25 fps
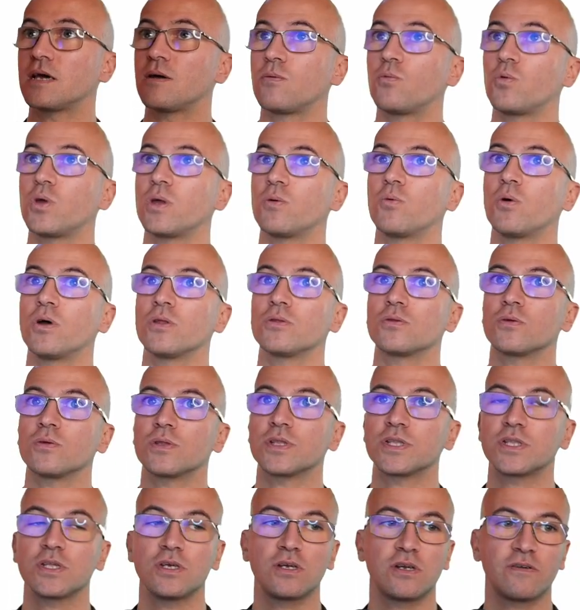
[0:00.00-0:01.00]
we want to
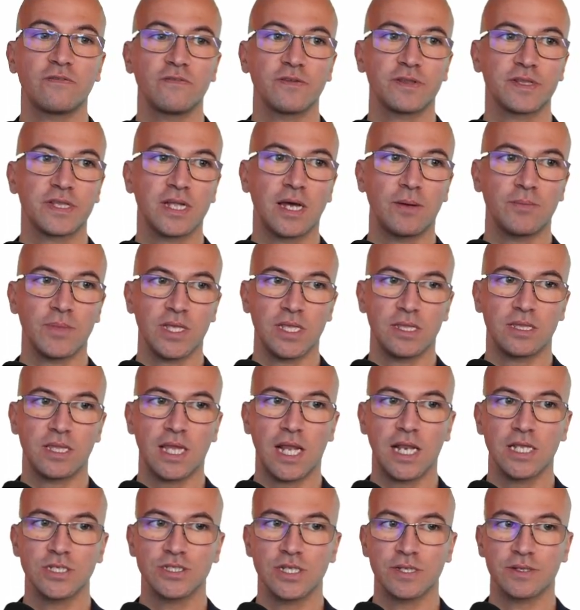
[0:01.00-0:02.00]
serve some
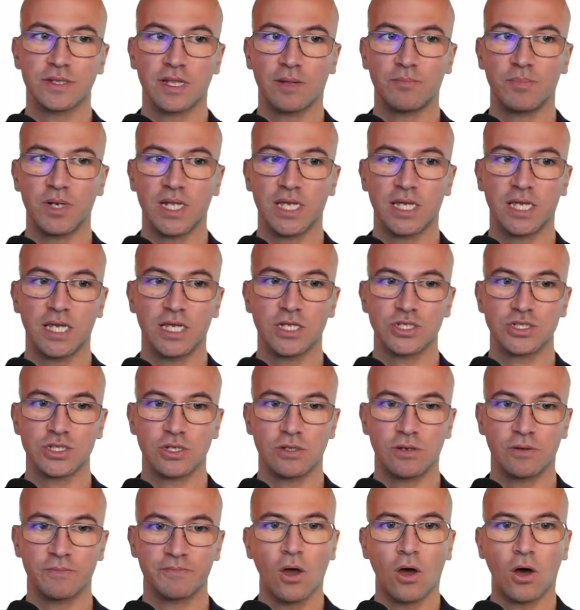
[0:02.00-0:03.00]
intelligence
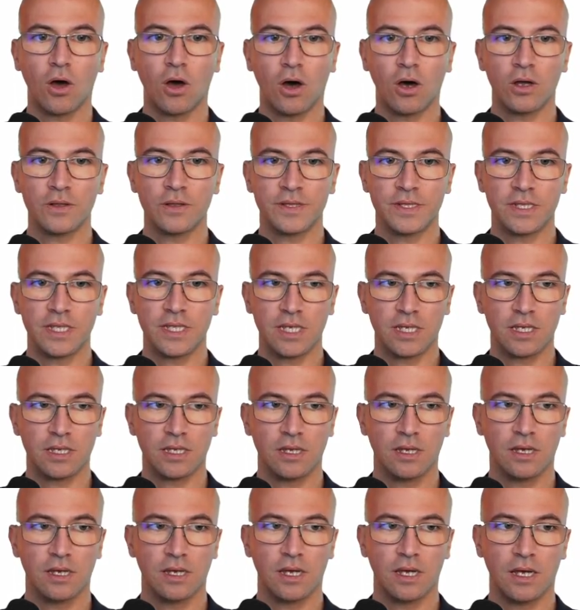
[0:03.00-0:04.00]
application on the
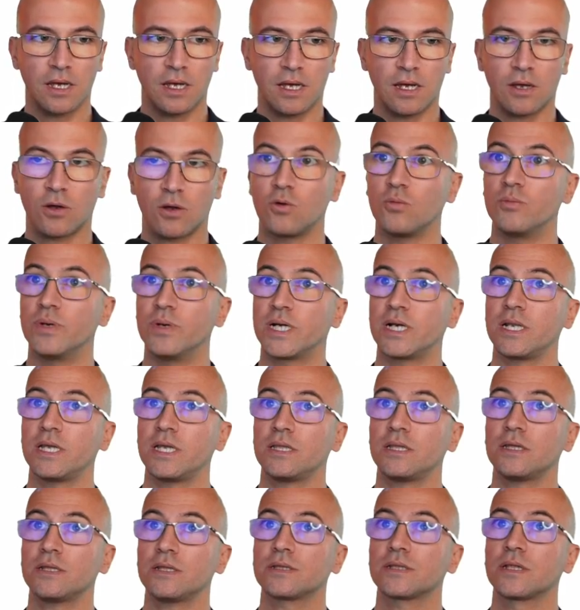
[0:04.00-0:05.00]
uh,
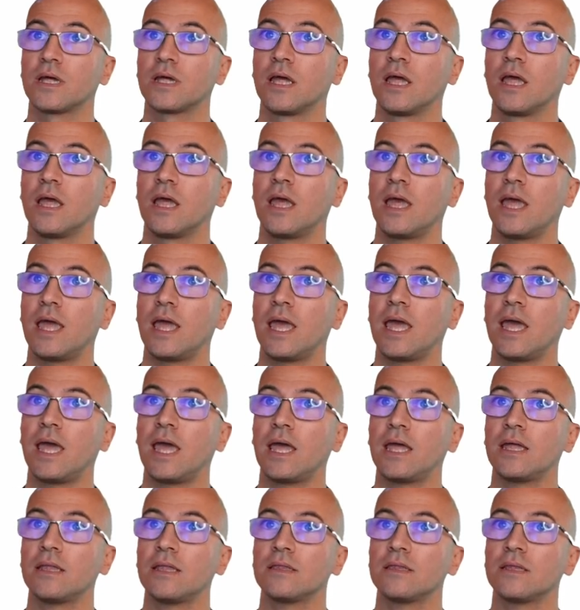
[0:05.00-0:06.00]
Kubernetes
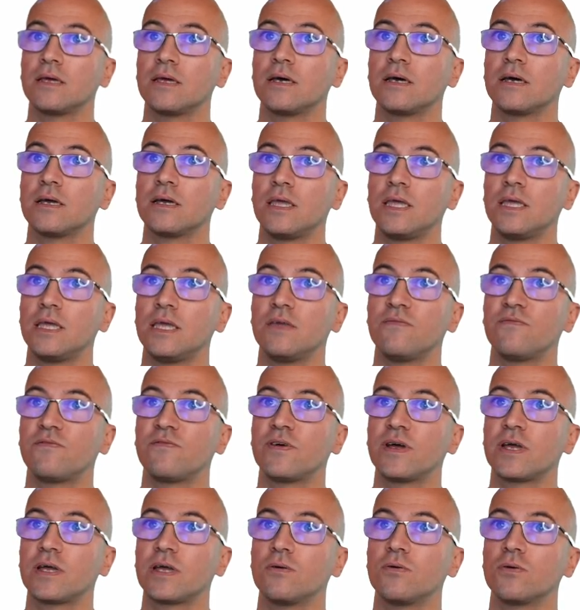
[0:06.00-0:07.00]
and uh, if
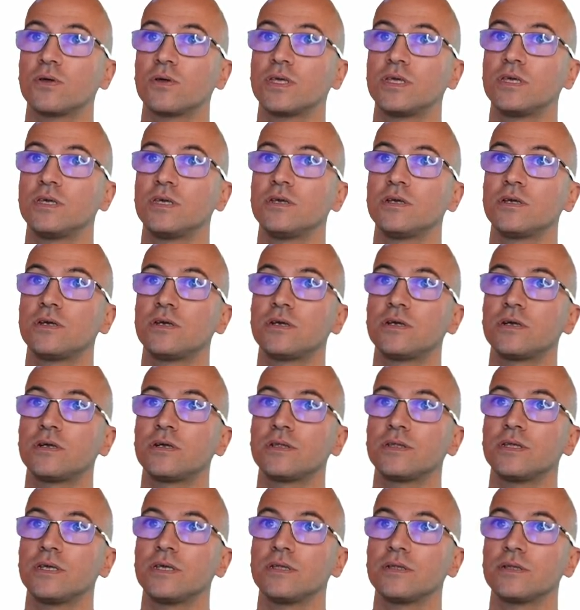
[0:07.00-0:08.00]
I go here
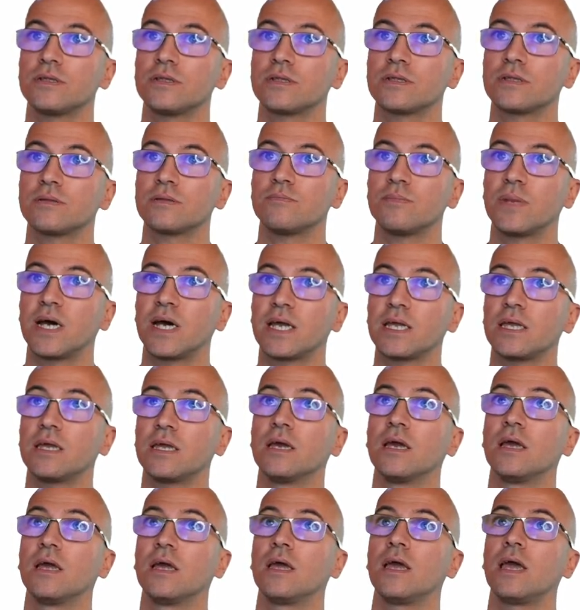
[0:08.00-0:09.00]
this is my
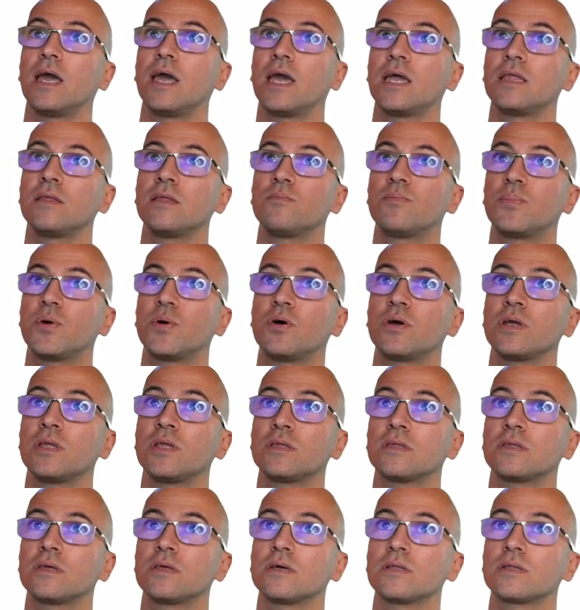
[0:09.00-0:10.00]

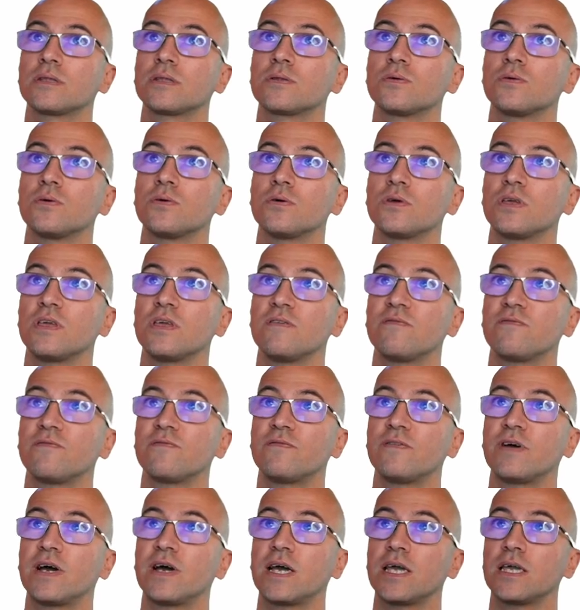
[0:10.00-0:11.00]
endpoint uh, so if
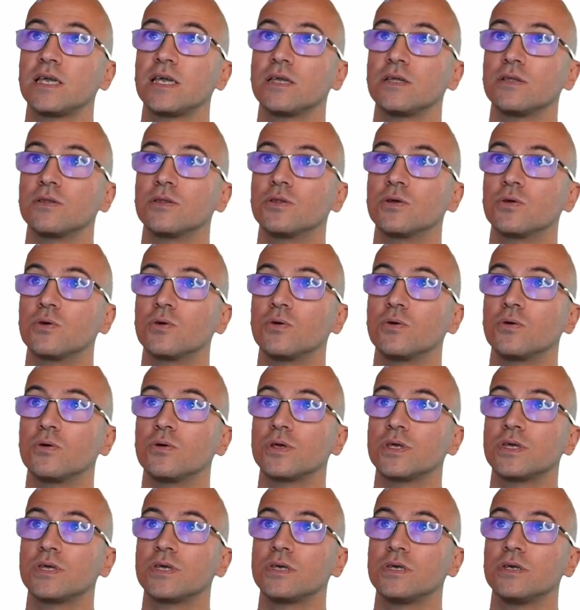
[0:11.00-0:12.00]
I draw
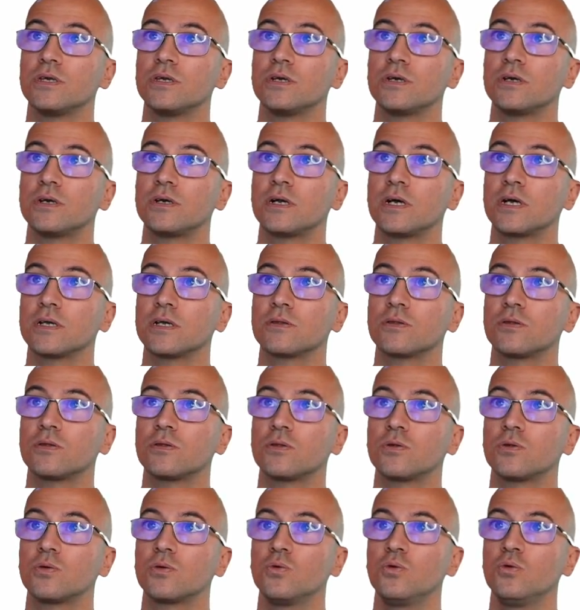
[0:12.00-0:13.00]
here a uh,
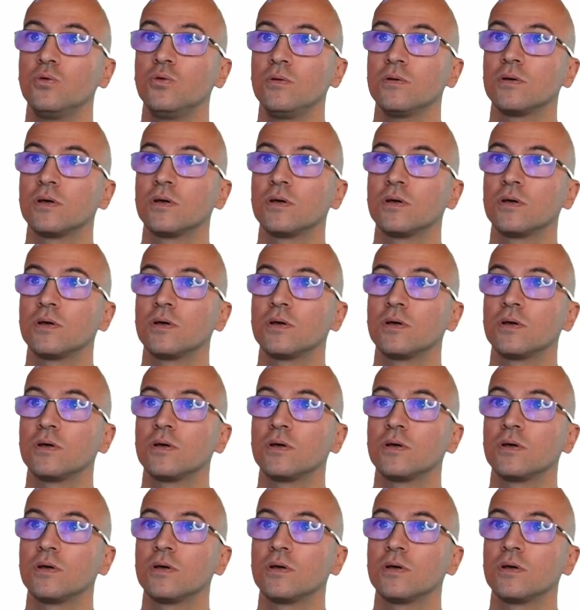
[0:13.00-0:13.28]
2